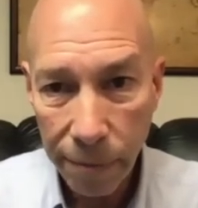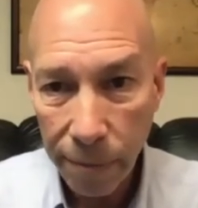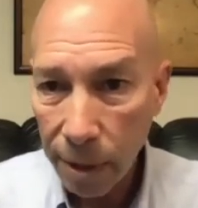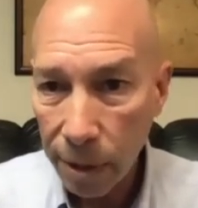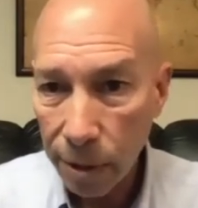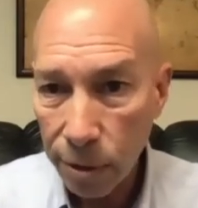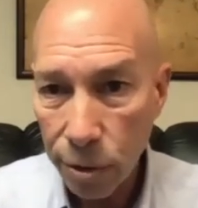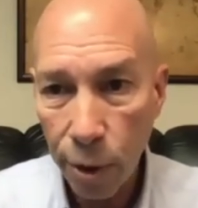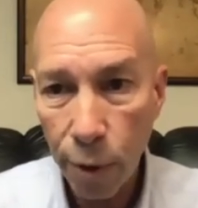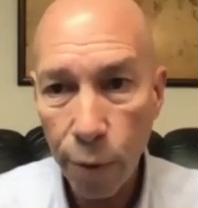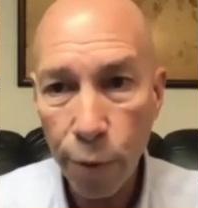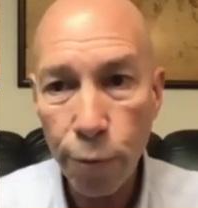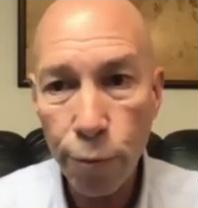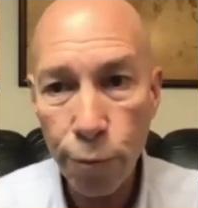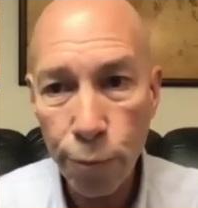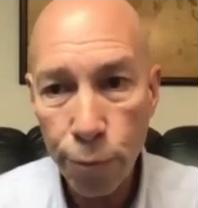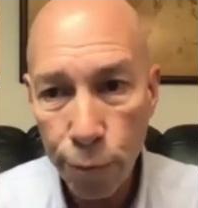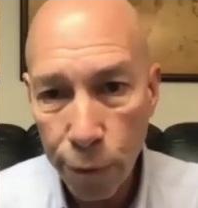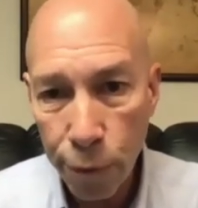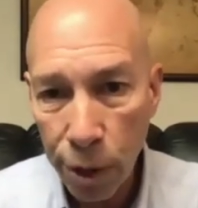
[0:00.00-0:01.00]
So
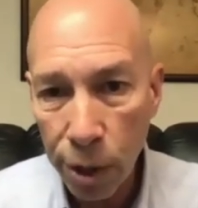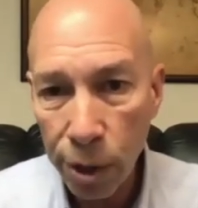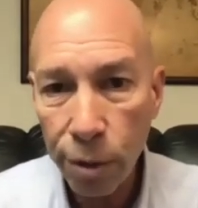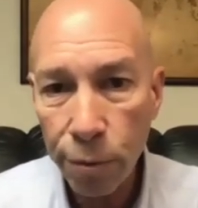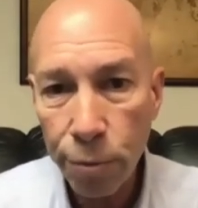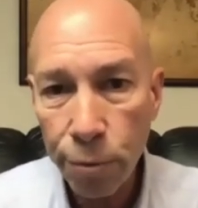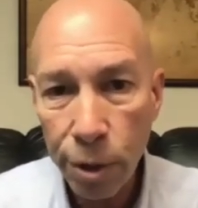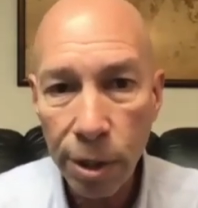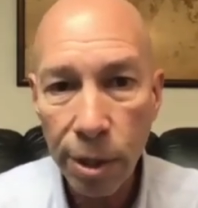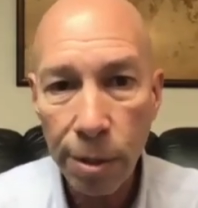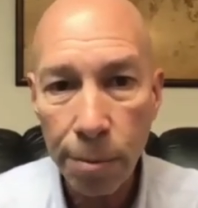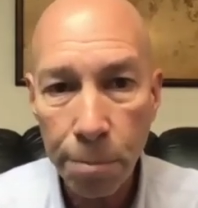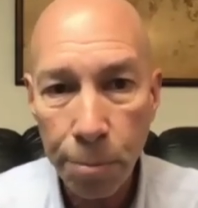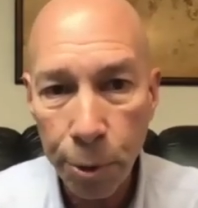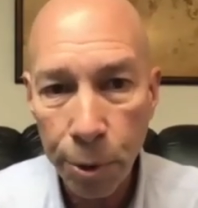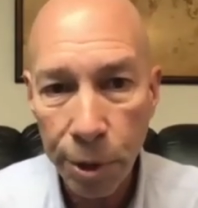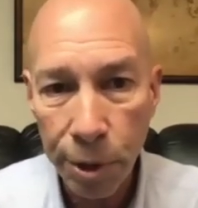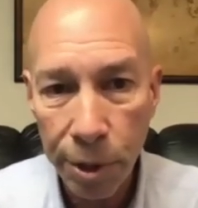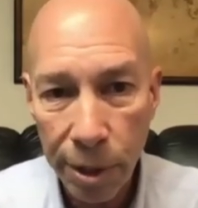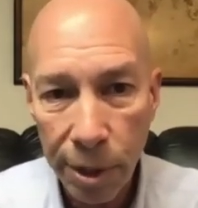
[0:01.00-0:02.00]
really, really important
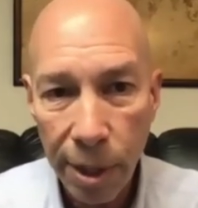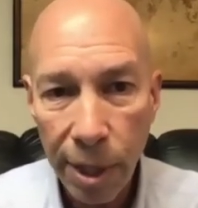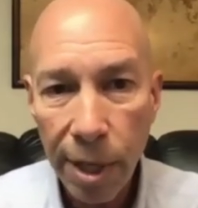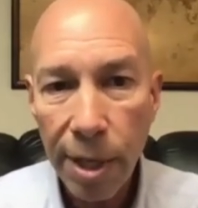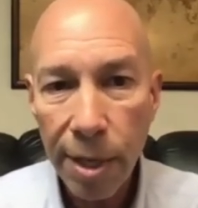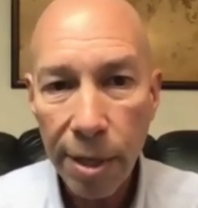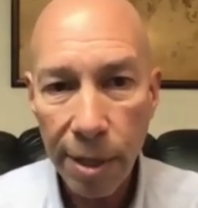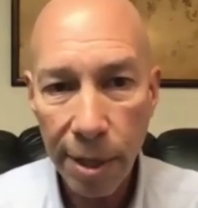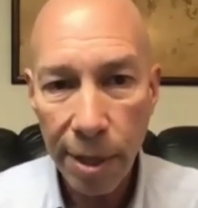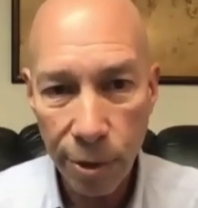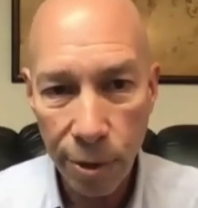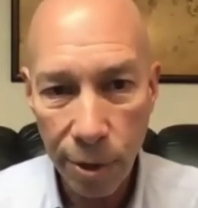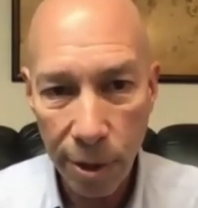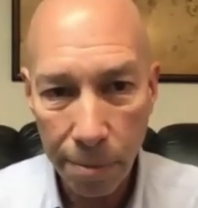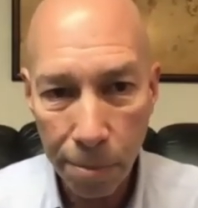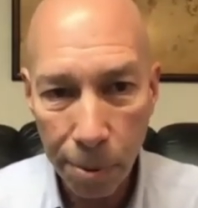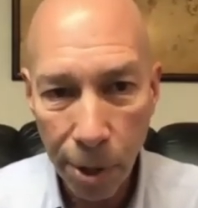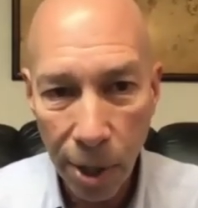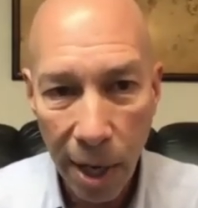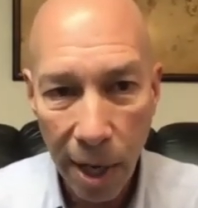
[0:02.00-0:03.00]
that you
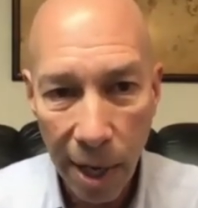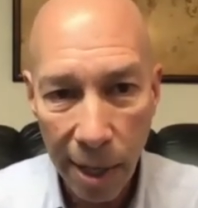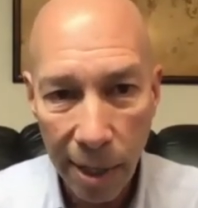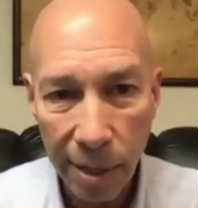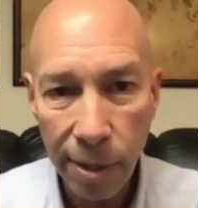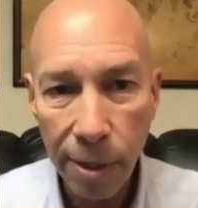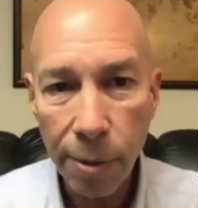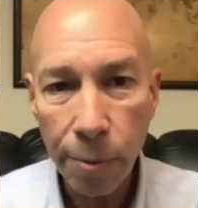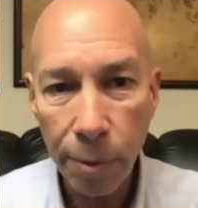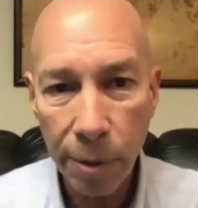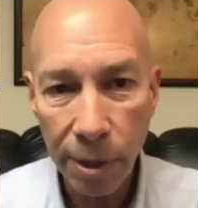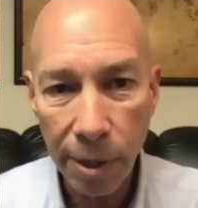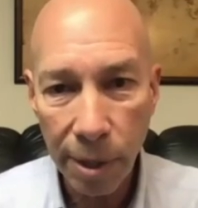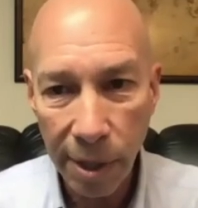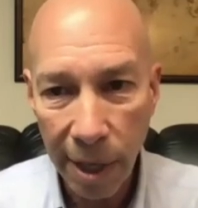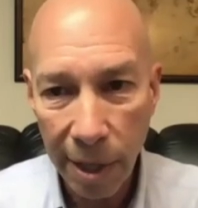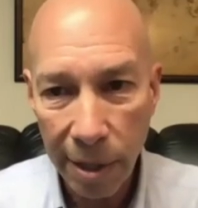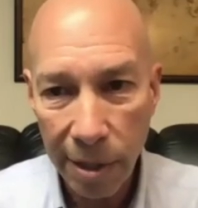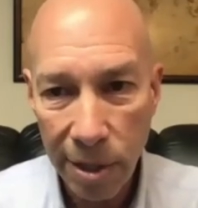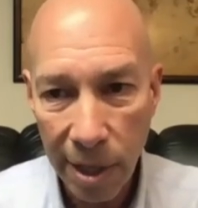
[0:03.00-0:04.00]
comply with the lead
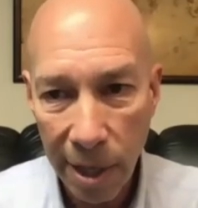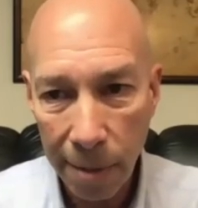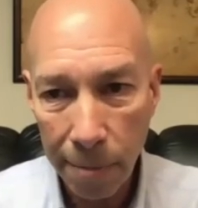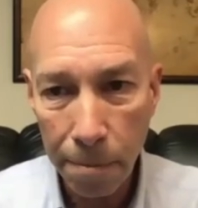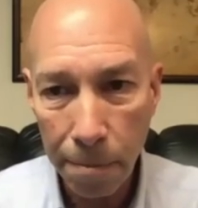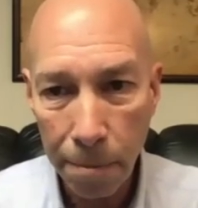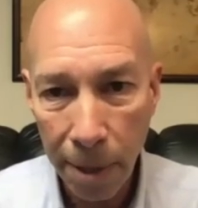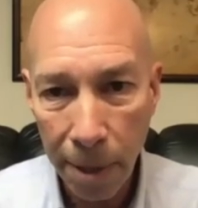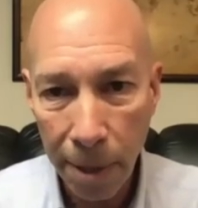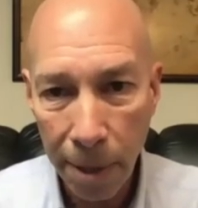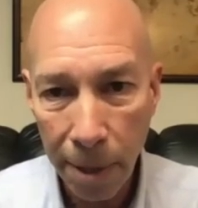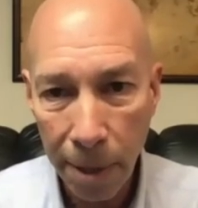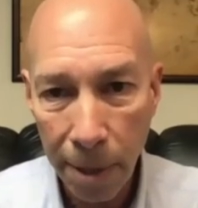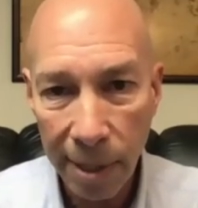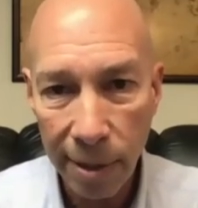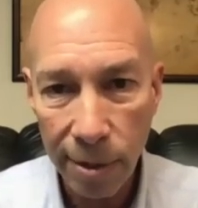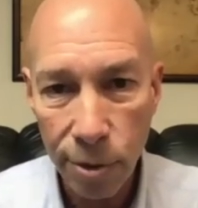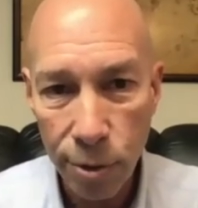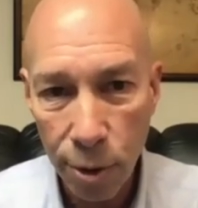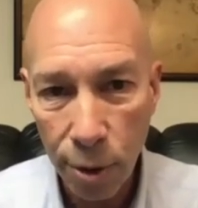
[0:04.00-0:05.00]
paint
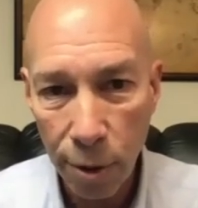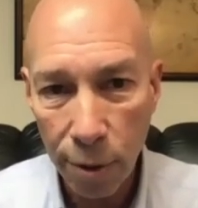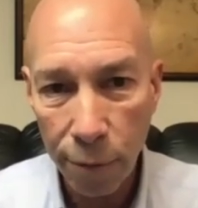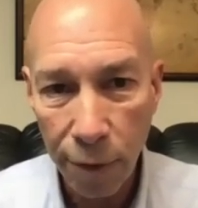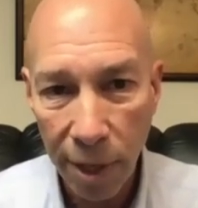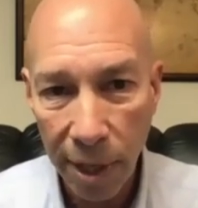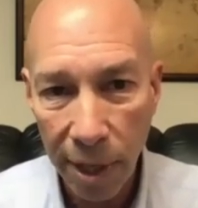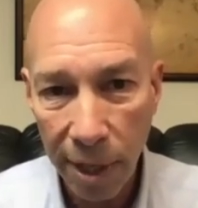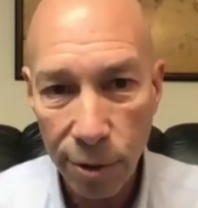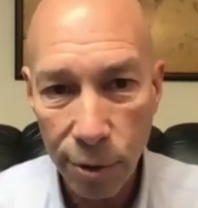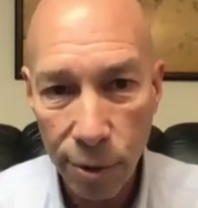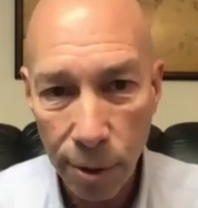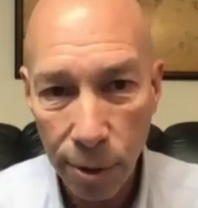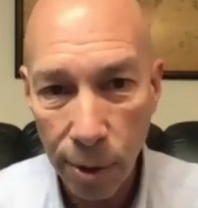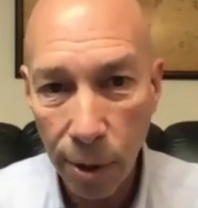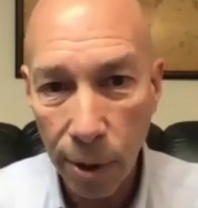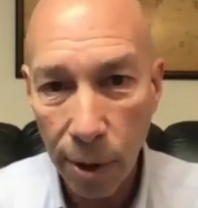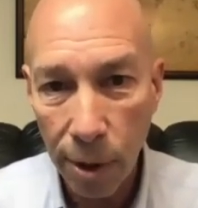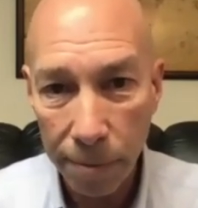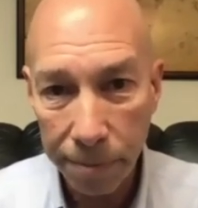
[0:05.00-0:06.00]
certification
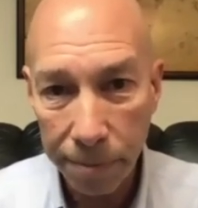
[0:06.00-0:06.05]
law.